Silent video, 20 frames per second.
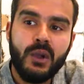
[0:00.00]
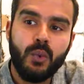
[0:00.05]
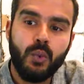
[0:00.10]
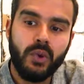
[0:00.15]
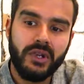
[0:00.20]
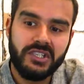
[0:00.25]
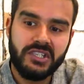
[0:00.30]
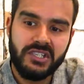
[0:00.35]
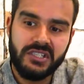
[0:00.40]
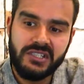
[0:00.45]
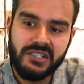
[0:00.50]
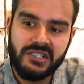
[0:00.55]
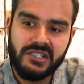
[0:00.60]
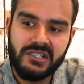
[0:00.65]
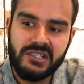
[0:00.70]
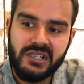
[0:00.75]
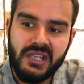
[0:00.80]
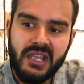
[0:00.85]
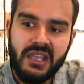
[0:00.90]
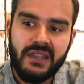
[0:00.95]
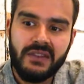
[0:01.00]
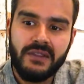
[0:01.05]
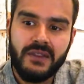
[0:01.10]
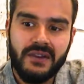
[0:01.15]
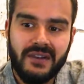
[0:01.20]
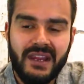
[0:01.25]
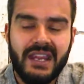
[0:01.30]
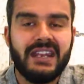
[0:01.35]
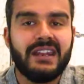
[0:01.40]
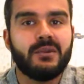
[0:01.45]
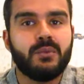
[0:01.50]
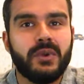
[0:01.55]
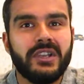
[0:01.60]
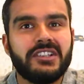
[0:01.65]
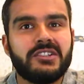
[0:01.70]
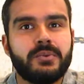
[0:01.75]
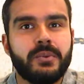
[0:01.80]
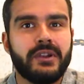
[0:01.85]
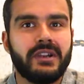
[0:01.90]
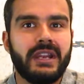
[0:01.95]
which is the rate at
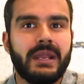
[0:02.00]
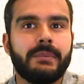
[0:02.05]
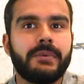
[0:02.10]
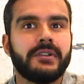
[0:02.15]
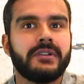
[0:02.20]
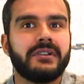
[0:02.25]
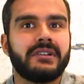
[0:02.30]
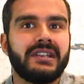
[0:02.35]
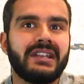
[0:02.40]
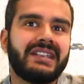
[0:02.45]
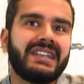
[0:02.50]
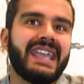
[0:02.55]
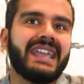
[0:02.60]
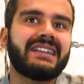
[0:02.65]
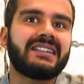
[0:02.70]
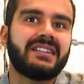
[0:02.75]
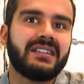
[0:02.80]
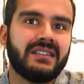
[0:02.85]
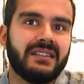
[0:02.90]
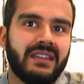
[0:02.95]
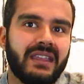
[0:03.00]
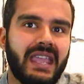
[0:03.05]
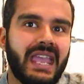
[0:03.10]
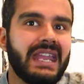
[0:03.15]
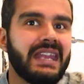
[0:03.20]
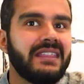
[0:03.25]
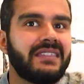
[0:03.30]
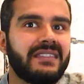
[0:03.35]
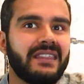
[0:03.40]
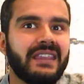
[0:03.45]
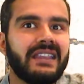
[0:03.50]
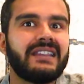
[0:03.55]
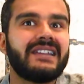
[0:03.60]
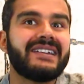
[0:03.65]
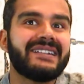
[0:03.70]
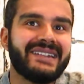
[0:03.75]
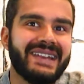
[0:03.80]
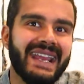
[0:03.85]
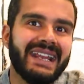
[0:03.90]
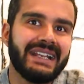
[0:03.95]
which we're able to detect anything
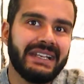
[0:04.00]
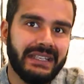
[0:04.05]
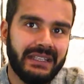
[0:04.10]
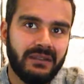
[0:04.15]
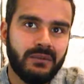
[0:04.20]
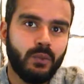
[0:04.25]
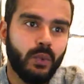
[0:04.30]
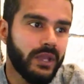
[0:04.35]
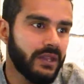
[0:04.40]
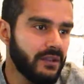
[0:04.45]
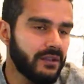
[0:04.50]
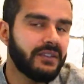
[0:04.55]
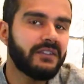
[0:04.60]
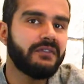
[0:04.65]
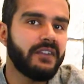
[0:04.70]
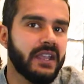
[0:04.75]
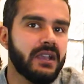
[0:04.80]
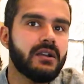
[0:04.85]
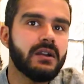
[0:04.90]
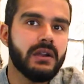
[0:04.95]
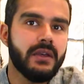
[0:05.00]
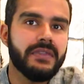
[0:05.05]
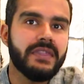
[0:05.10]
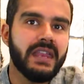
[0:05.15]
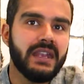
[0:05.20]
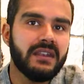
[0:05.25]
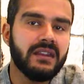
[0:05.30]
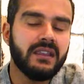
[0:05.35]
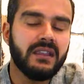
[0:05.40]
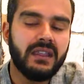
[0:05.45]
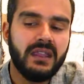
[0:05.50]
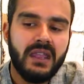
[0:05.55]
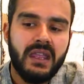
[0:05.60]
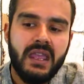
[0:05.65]
correctly, whether it's fake or authentic.